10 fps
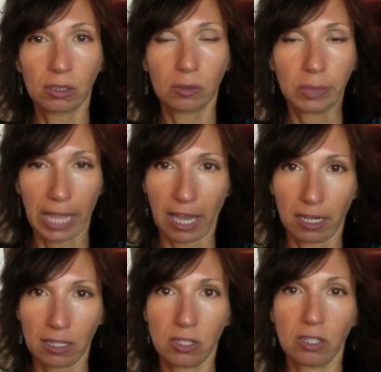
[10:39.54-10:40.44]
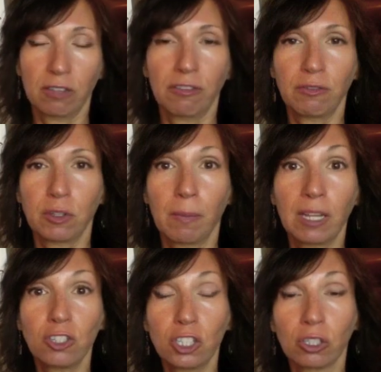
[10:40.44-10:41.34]
planet, the fifth
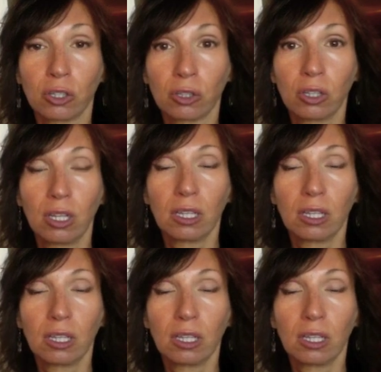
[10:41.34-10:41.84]
dimensional